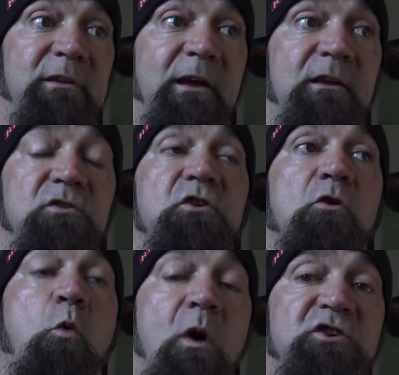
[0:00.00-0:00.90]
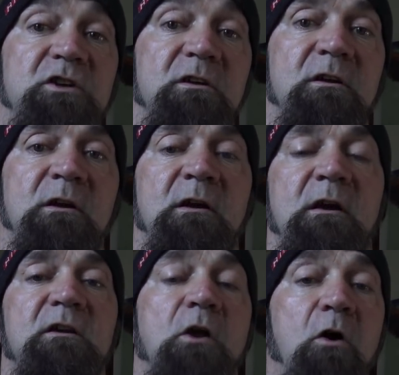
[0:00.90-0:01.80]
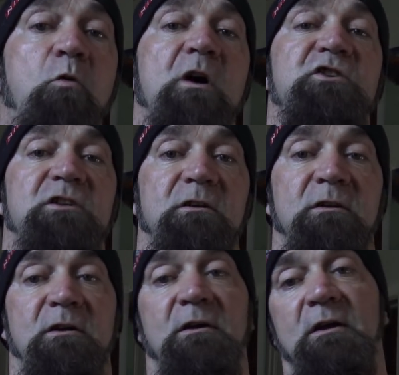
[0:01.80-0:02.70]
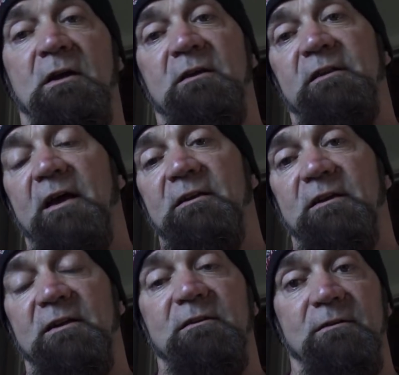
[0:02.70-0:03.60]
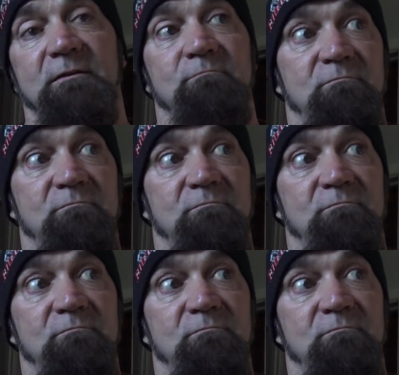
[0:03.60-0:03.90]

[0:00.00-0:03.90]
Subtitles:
Yeah, there's no question. That it